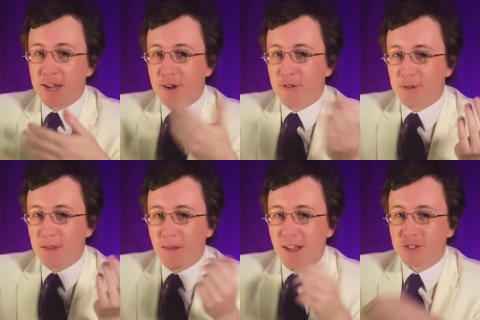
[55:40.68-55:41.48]
take it
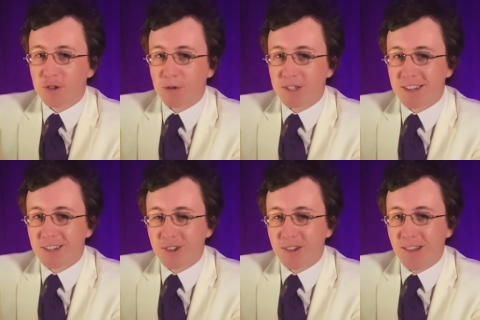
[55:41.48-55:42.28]
over in the last two
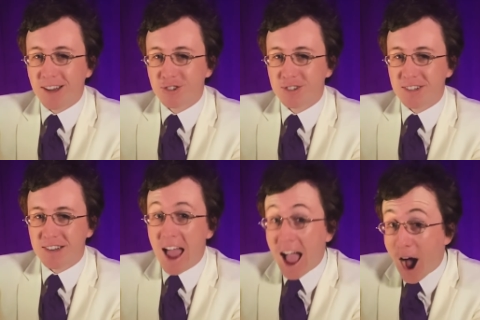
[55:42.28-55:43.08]
presidential elections,
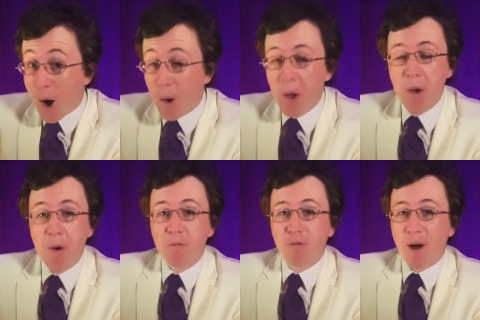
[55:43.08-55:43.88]
and now
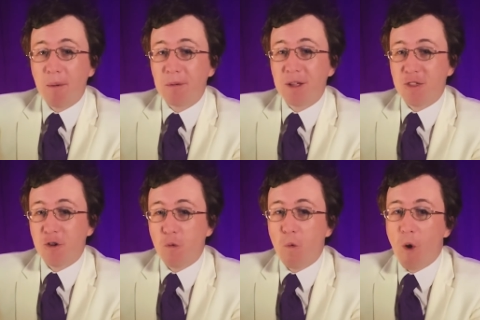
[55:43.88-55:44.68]
probably
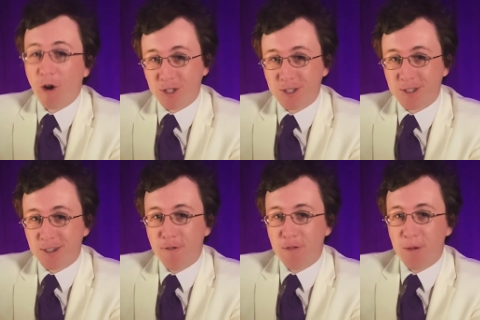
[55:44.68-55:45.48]
the
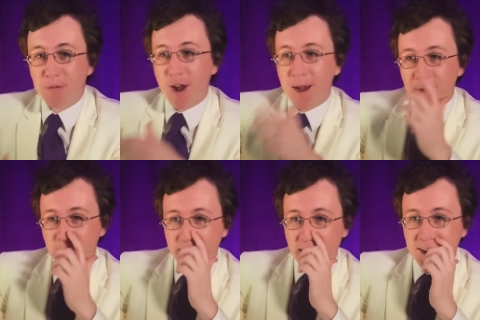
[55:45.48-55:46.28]
worst of the
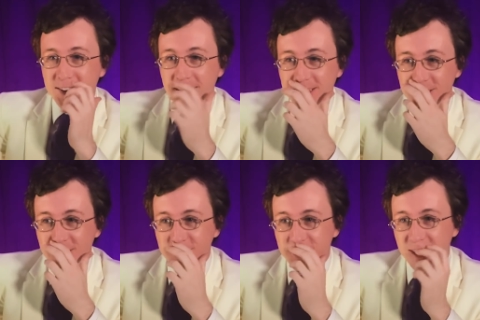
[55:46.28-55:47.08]
primary
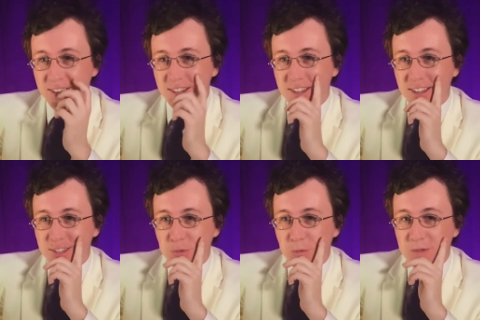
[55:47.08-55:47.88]
candidates
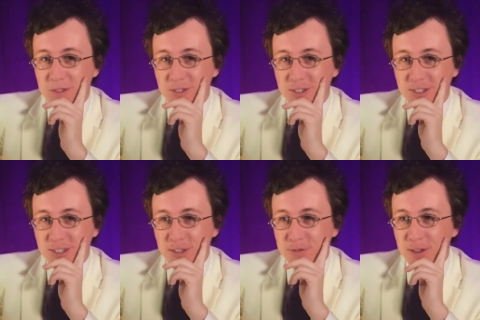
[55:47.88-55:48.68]
has
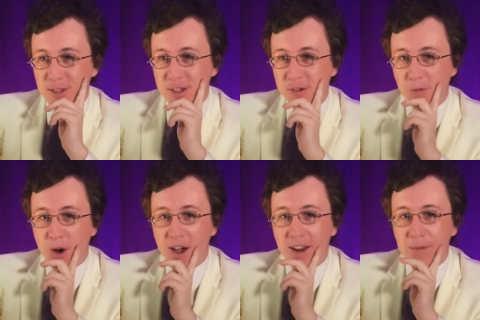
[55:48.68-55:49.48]
successfully
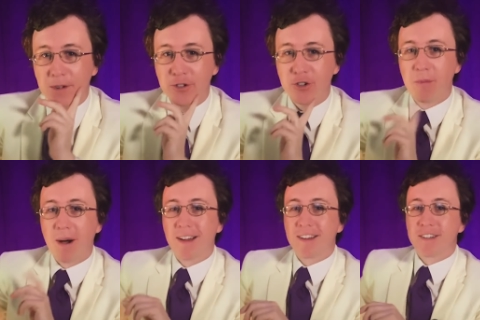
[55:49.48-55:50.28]
won. I mean, Joe
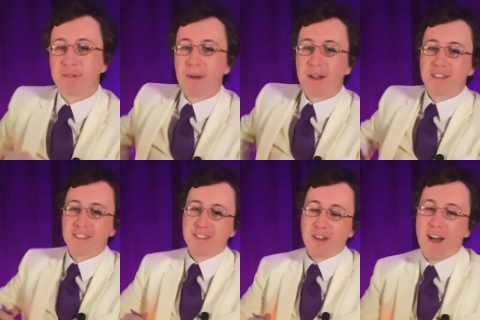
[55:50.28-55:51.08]
Biden has spent
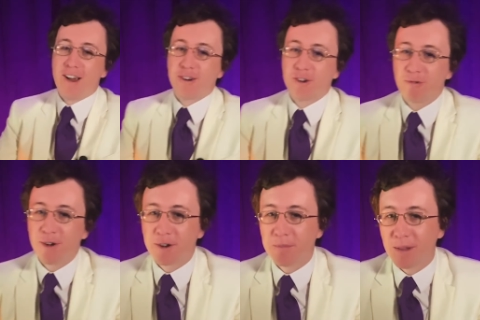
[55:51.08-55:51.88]
his entire
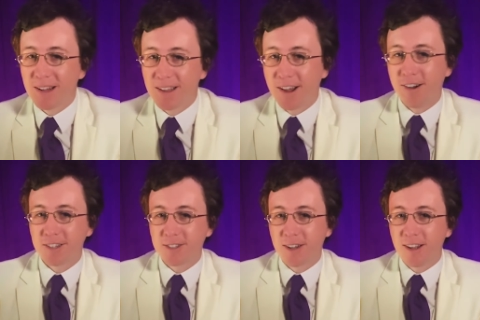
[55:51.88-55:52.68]
career completely
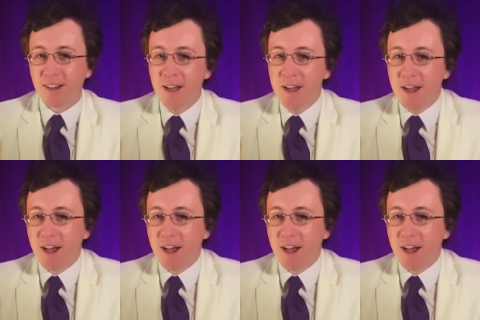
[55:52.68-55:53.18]
hostile